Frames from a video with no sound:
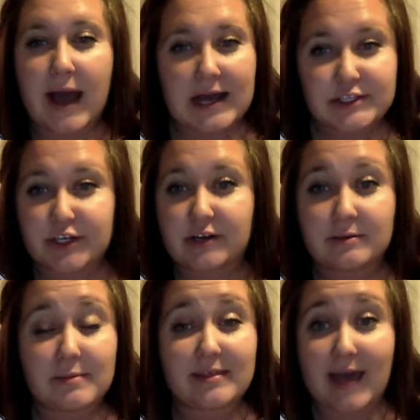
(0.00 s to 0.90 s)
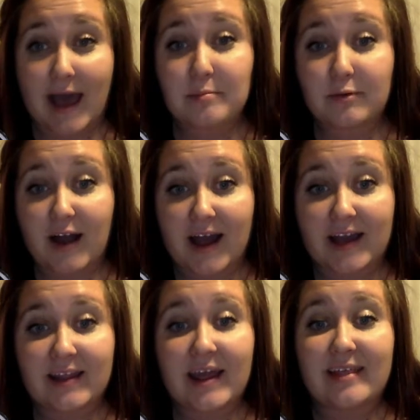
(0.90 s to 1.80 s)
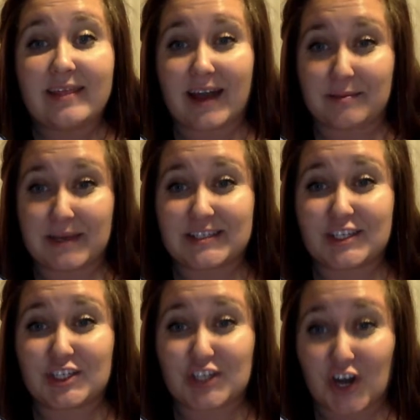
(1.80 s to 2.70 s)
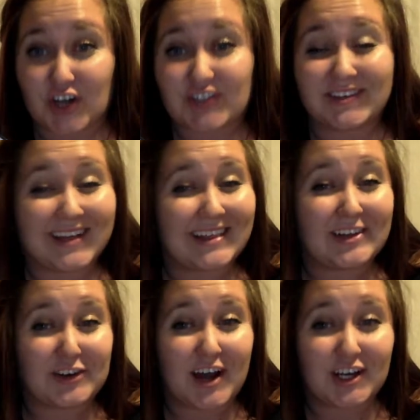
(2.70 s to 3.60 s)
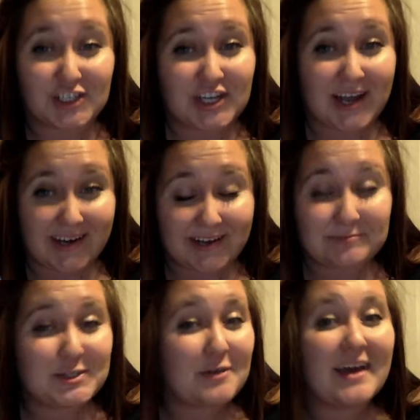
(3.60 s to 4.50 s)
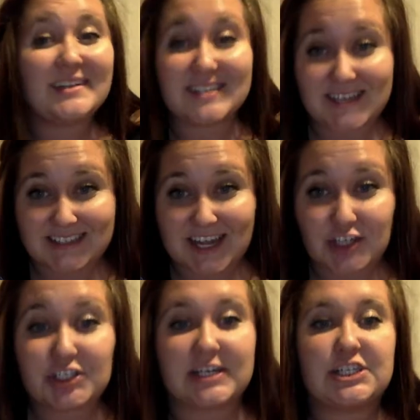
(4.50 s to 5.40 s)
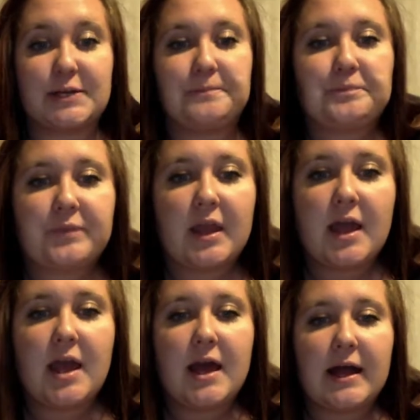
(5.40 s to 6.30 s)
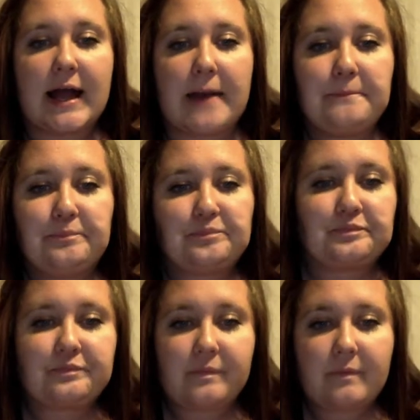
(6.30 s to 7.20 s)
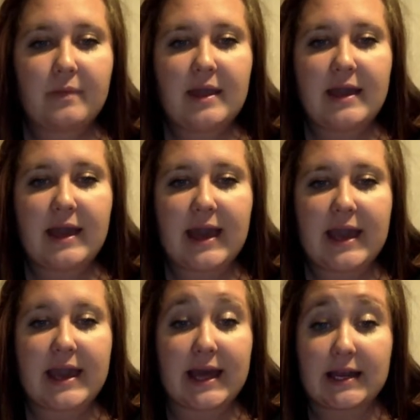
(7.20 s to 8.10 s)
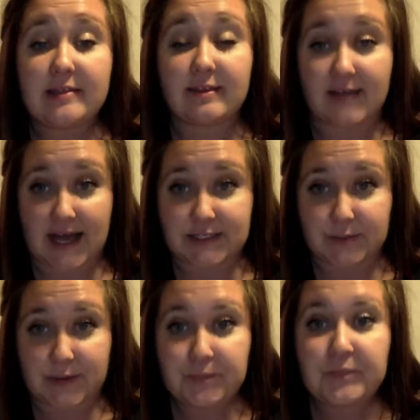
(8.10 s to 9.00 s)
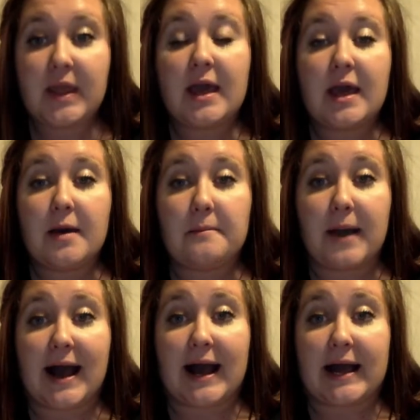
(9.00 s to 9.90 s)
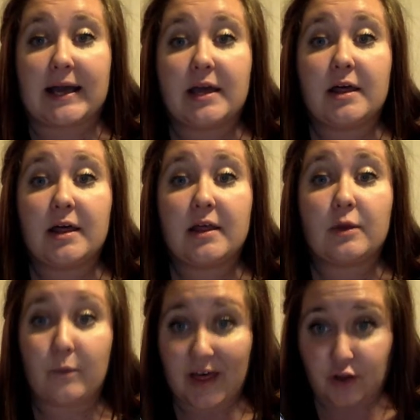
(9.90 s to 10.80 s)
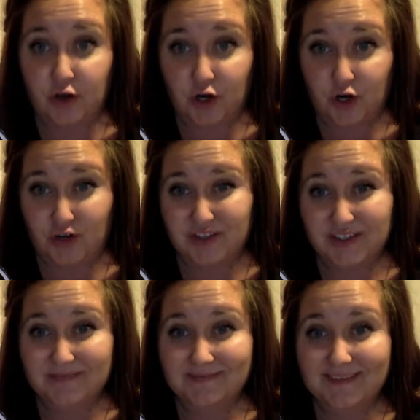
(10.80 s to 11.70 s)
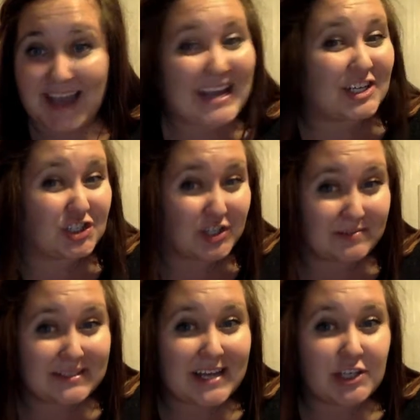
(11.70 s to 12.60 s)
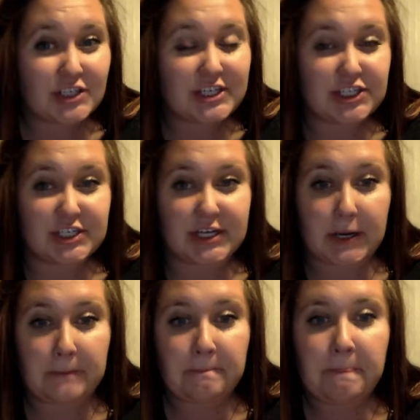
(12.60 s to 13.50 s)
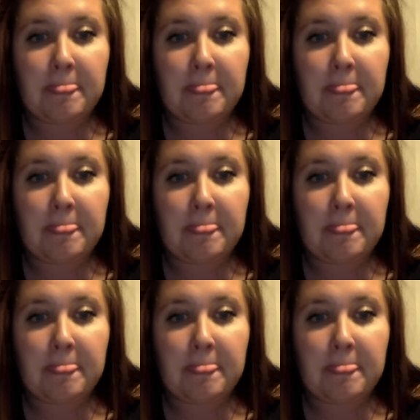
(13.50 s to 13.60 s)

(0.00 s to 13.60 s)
eyes are going to be that bright that it makes the stars look like they're not shining. So that is an exaggeration. Okay? And the last one by the Weather Girls. Okay, extreme exaggeration here.